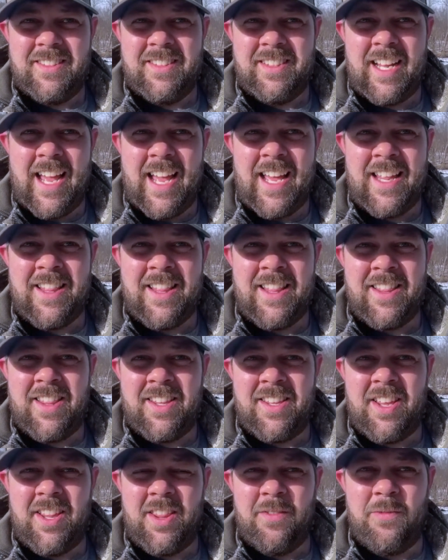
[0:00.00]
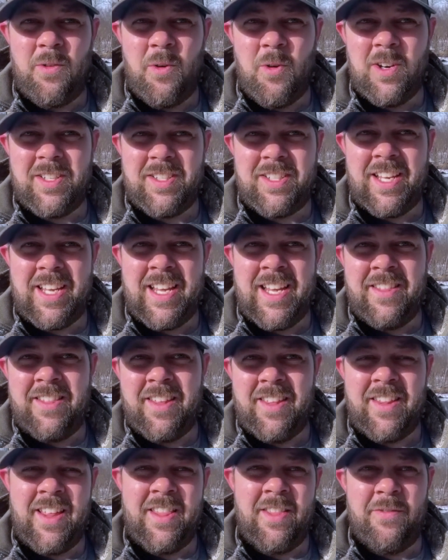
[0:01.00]
10th to the 14th, and
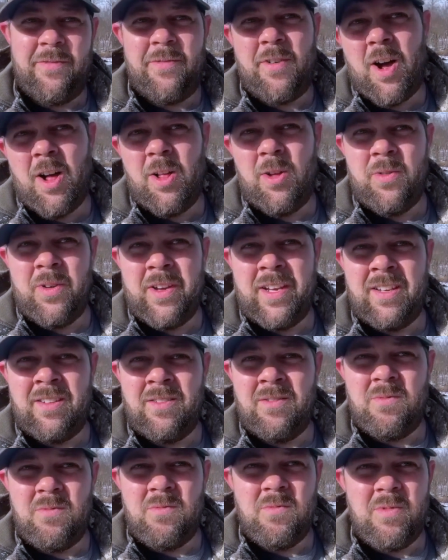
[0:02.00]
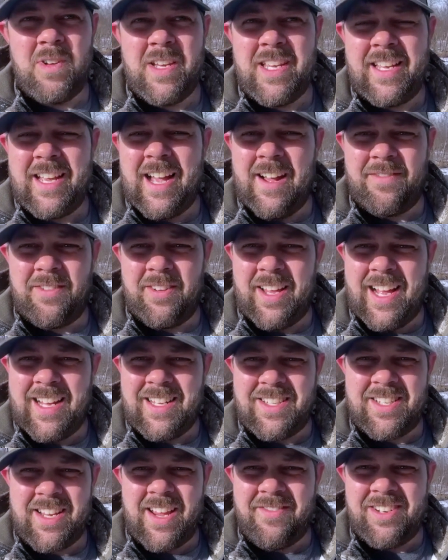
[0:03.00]
then the following week after that,
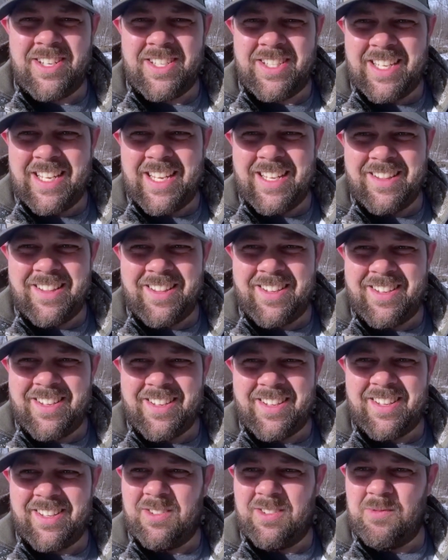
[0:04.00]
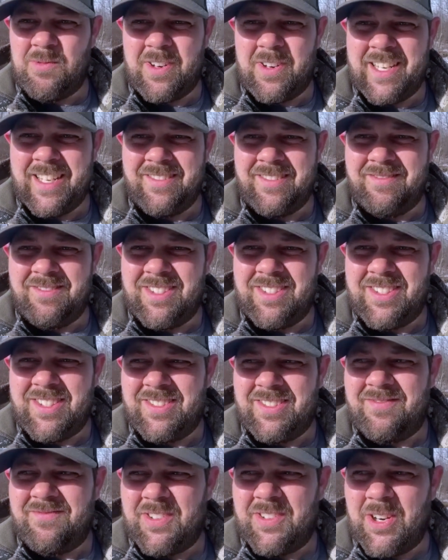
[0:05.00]
17th to the 21st
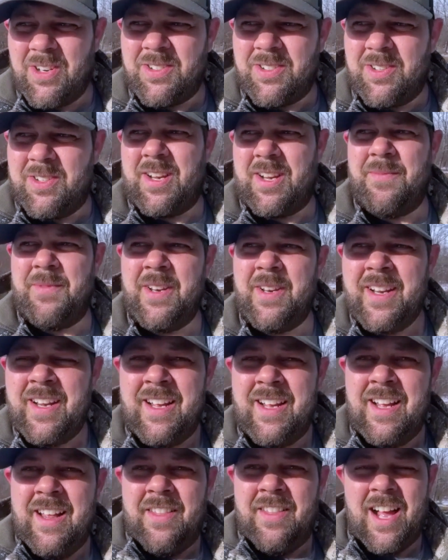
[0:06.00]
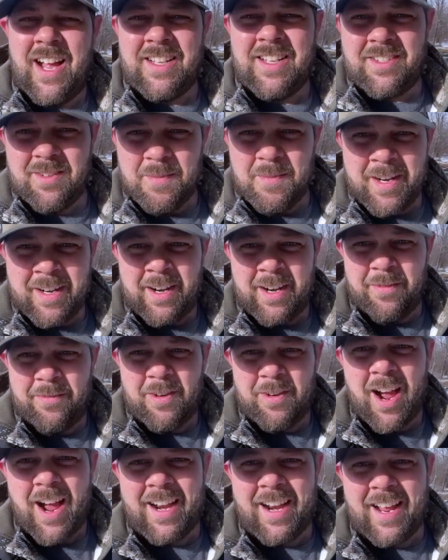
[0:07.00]
or something. The hunts are Monday to
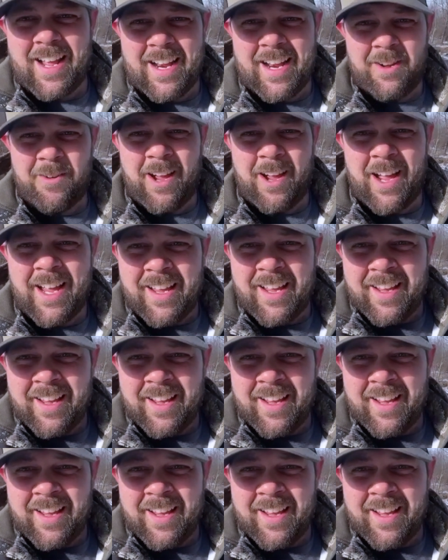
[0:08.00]
Friday anyway.